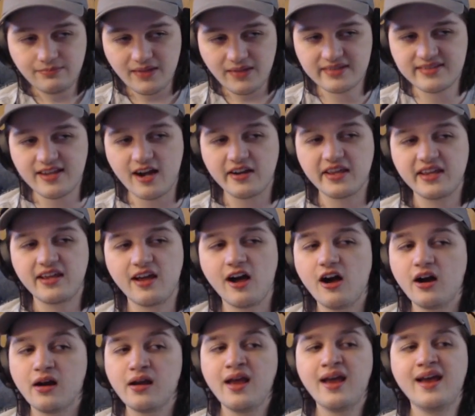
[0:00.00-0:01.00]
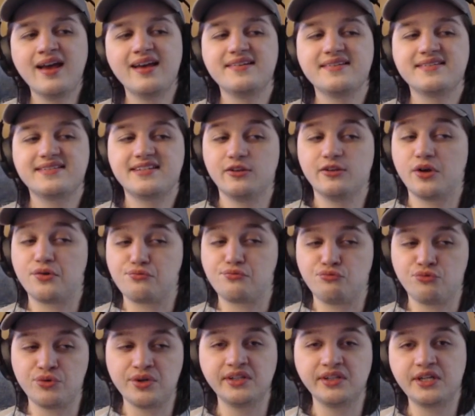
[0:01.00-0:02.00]
Donkey Kong, still a
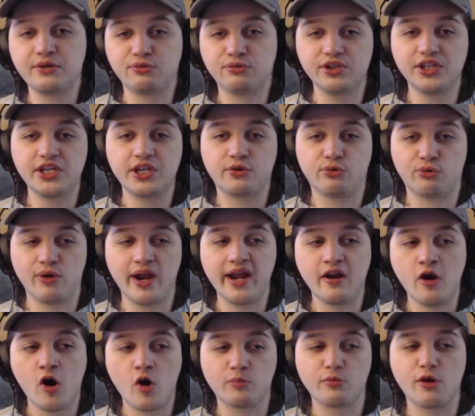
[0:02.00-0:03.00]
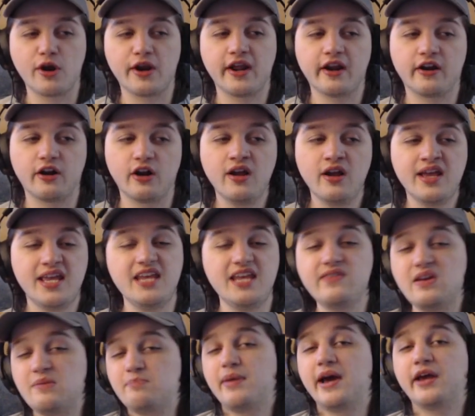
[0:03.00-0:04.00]
really, really great home run hitter.
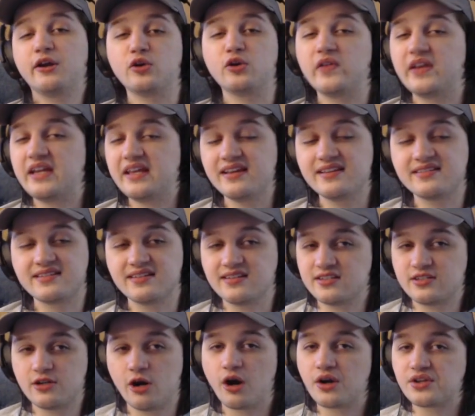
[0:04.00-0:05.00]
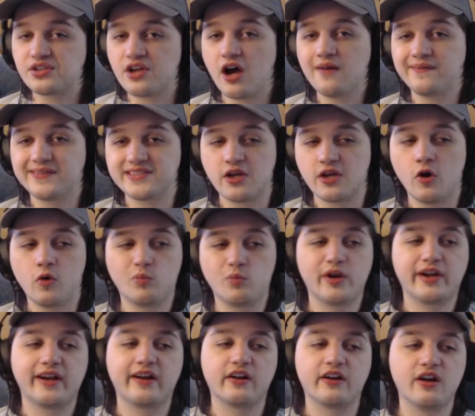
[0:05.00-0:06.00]
Even better than he is in Stars Off as a home
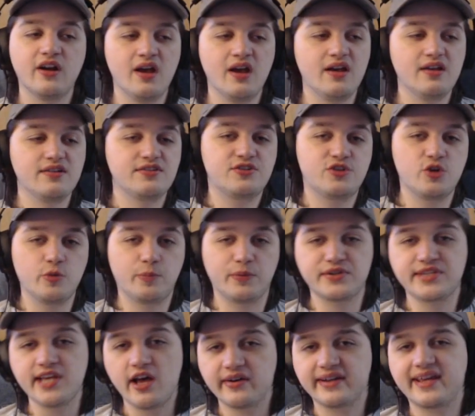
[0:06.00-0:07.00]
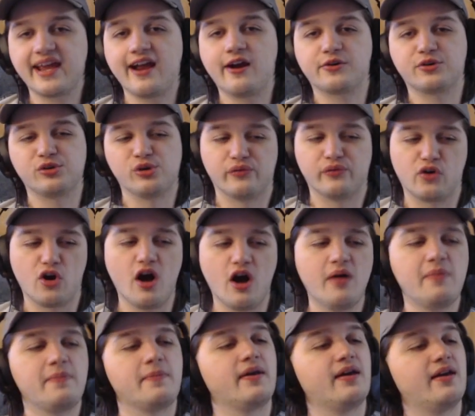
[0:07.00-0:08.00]
run hitter. Super solid character overall.
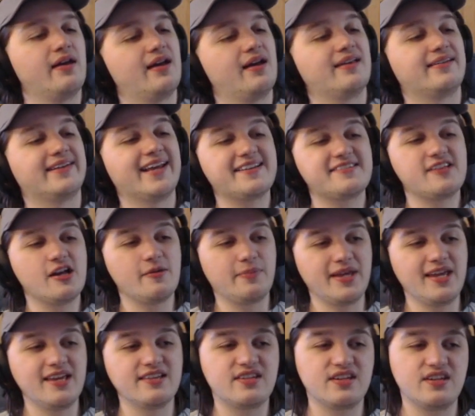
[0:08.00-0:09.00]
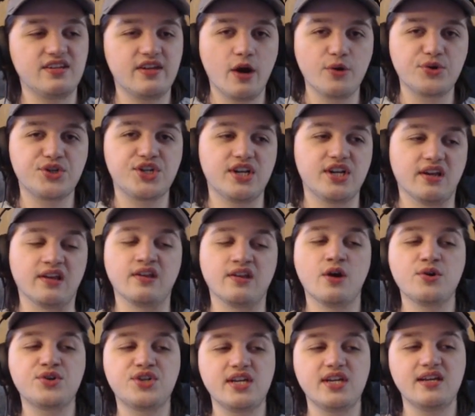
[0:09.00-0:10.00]
Next up is Yoshi.
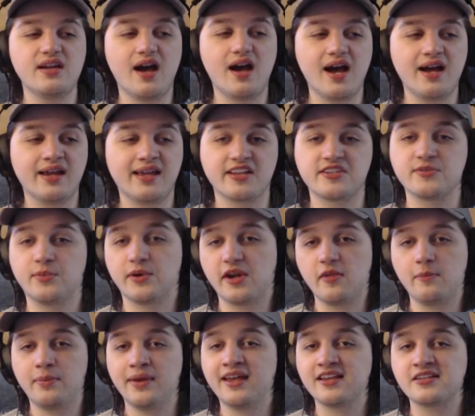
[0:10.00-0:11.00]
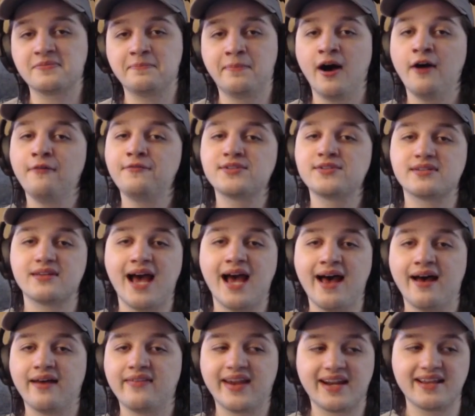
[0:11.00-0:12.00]
Yoshi gets one of the biggest buffs
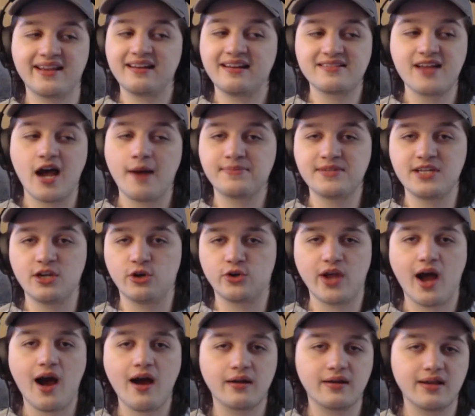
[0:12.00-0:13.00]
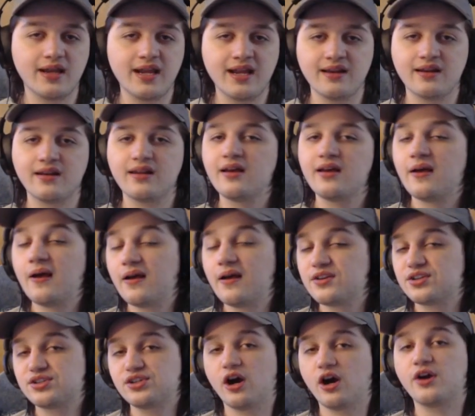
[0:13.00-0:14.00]
that any top tier got in
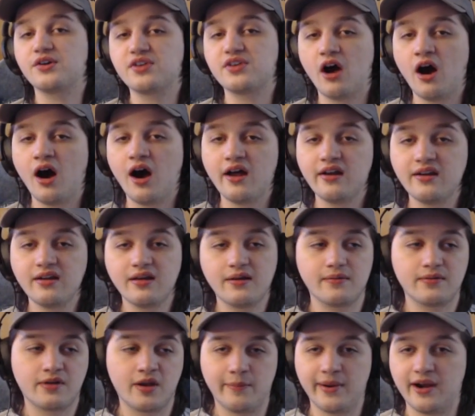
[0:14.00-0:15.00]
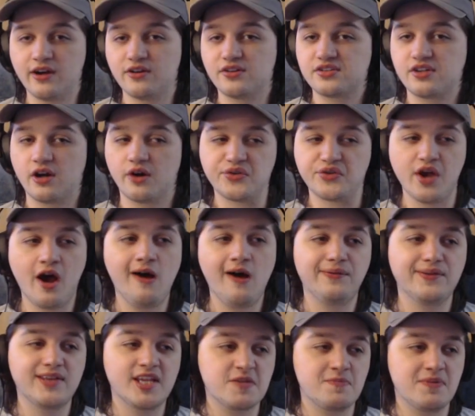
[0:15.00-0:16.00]
Stars On compared to Stars Off,
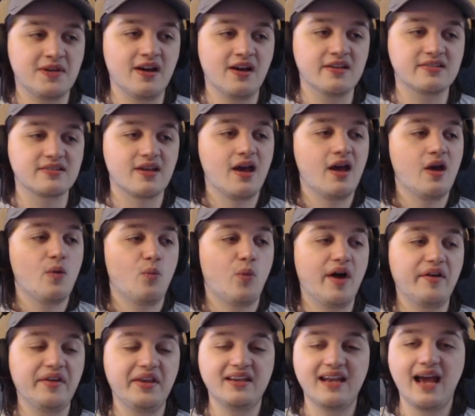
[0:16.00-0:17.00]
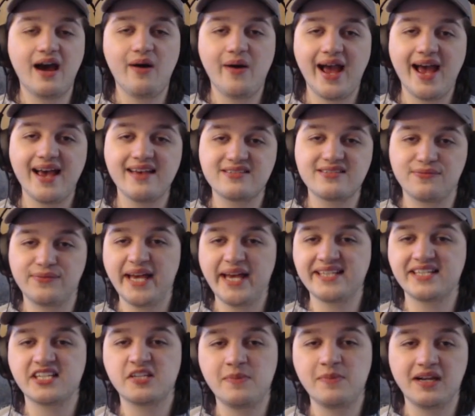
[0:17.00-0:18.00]
and that's because while he now has the
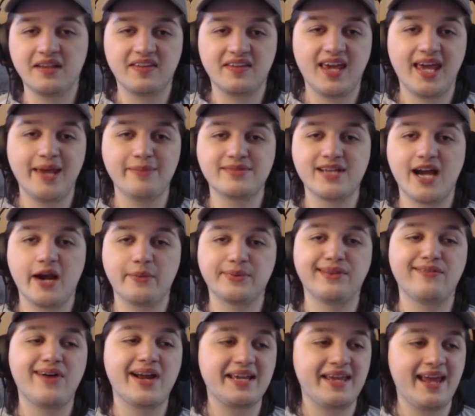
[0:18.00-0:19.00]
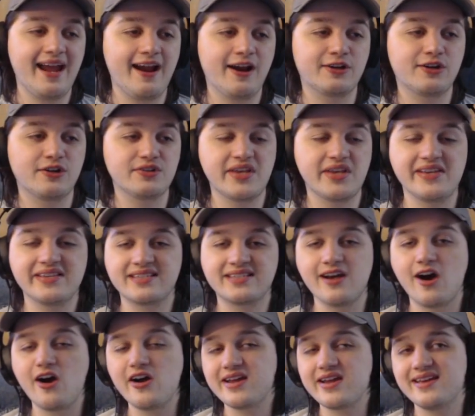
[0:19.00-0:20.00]
fastest speed in the game tied with a lot of characters, his
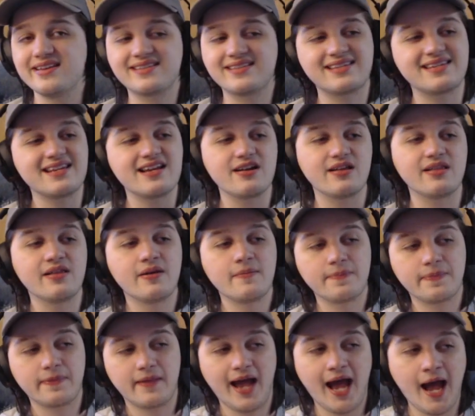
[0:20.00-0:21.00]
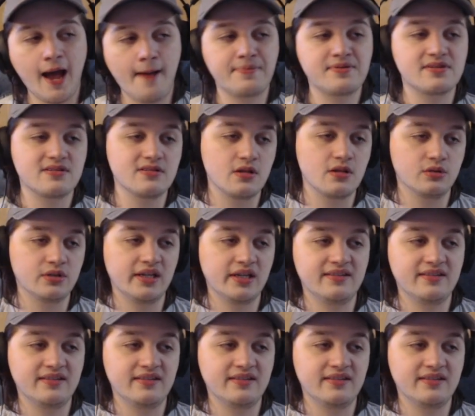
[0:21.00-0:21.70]
tongue is still absolutely